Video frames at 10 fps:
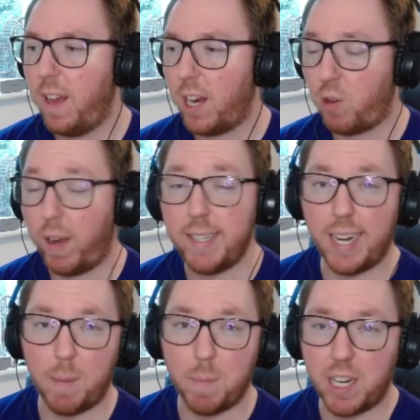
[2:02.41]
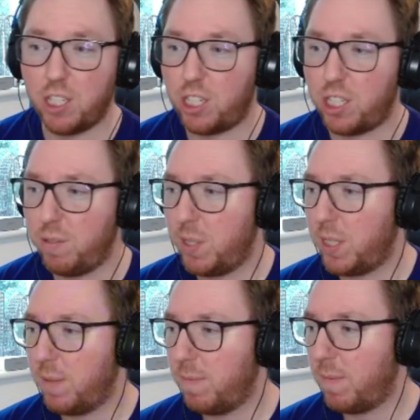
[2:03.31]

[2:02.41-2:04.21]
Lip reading: A crazy lap then ensues.